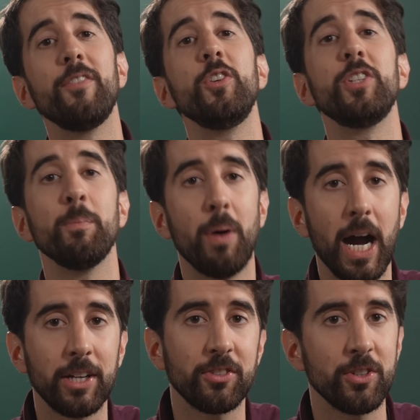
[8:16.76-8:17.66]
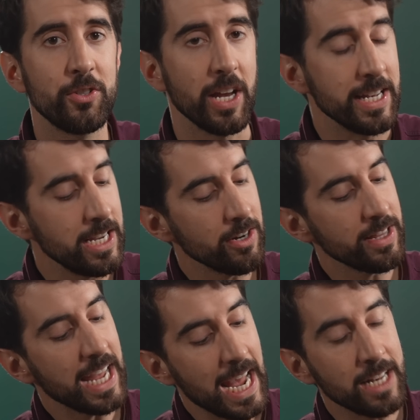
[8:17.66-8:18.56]
of using pocket screws near
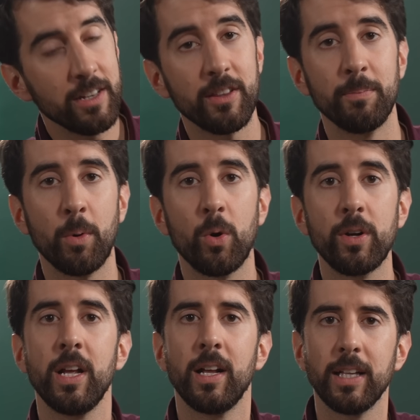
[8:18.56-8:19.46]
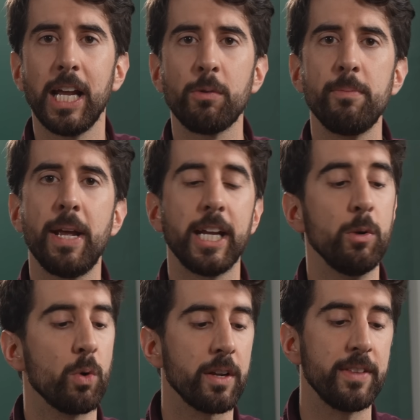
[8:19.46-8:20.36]
the end of the board, like when
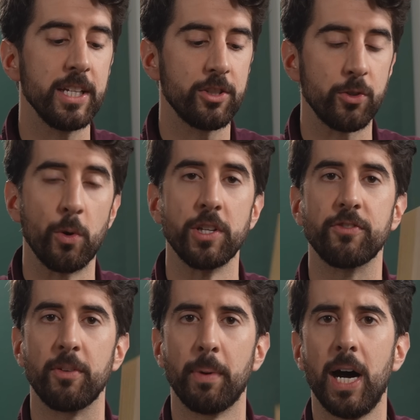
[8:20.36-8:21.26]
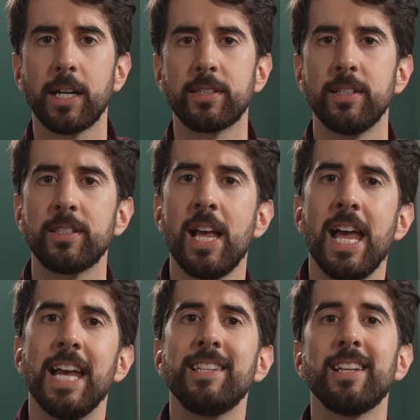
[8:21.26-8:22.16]
making one of these joints for boxes,
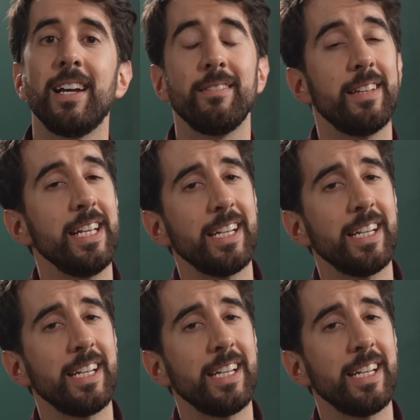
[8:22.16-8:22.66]
is that they